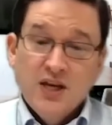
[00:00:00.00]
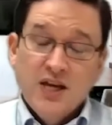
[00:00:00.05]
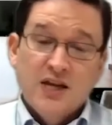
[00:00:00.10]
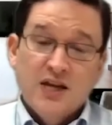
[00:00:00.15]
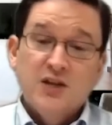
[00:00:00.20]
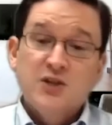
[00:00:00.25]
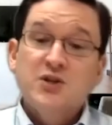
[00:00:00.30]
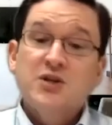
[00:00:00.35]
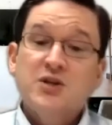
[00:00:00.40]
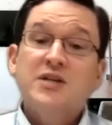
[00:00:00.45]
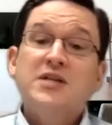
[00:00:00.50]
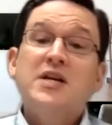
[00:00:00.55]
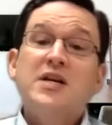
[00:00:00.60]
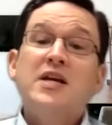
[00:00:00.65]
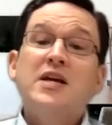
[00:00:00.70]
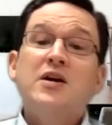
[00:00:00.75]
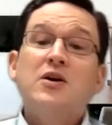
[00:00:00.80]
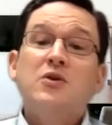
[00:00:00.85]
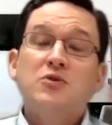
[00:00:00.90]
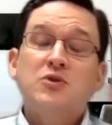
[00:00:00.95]
And it's going to
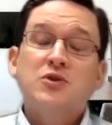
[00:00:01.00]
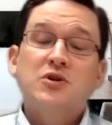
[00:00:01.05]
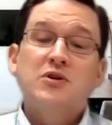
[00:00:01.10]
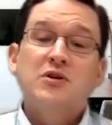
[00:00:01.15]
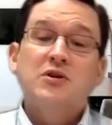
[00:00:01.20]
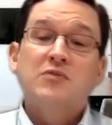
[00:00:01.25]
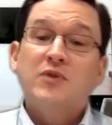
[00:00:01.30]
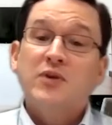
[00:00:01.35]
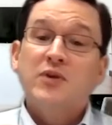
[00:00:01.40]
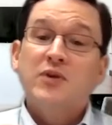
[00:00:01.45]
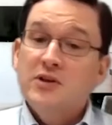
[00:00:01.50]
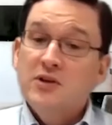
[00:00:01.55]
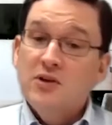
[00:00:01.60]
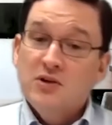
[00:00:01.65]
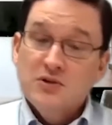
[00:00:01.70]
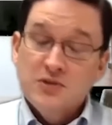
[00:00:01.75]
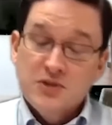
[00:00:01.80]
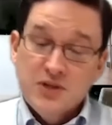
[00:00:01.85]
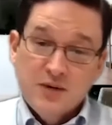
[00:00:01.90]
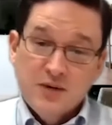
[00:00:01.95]
take OSHA a very
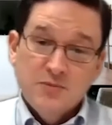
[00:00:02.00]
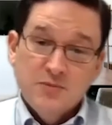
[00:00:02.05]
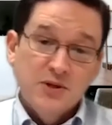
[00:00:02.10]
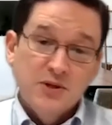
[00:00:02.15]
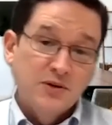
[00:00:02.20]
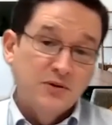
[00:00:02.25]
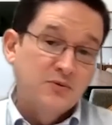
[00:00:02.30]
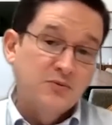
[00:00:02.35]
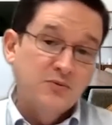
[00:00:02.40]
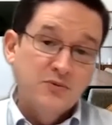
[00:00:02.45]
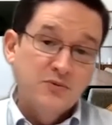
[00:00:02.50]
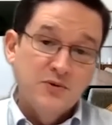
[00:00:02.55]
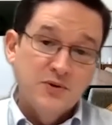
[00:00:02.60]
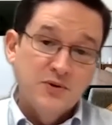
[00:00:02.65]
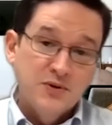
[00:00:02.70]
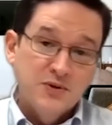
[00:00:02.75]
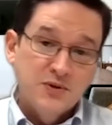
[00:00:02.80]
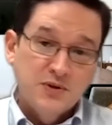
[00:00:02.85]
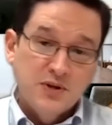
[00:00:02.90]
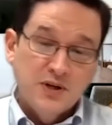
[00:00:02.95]
long time to go through
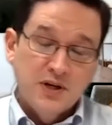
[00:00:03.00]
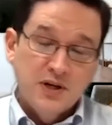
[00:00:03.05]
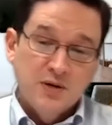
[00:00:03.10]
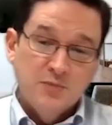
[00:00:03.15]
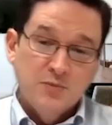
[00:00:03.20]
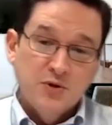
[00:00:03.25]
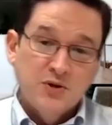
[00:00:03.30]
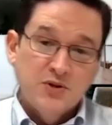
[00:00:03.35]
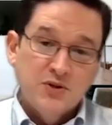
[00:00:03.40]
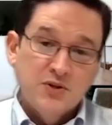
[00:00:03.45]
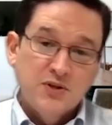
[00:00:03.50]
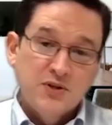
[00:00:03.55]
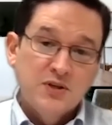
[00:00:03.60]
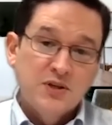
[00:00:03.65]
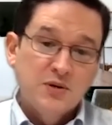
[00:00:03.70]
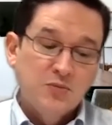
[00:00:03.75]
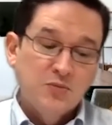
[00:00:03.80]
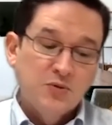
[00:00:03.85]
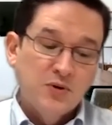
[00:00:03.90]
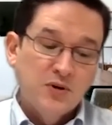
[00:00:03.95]
this emergency
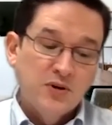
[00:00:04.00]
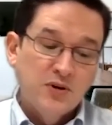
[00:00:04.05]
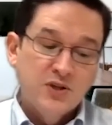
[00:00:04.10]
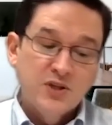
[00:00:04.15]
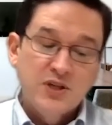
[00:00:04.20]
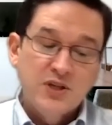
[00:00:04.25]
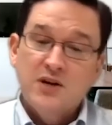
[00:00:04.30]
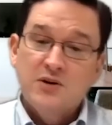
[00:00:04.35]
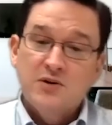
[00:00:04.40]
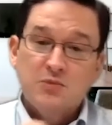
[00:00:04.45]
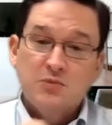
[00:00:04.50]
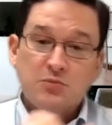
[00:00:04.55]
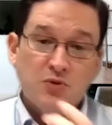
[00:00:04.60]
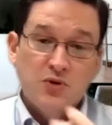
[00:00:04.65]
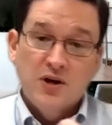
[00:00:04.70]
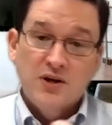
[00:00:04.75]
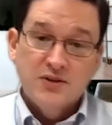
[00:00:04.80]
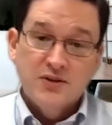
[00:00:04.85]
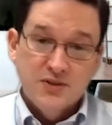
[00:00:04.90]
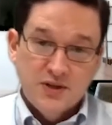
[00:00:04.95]
temporary standard
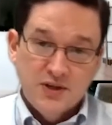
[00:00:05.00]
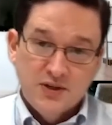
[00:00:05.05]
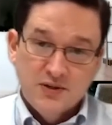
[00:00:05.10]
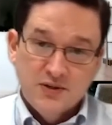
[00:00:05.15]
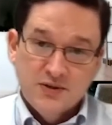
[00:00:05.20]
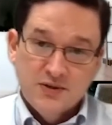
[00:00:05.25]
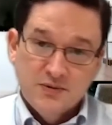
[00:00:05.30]
process.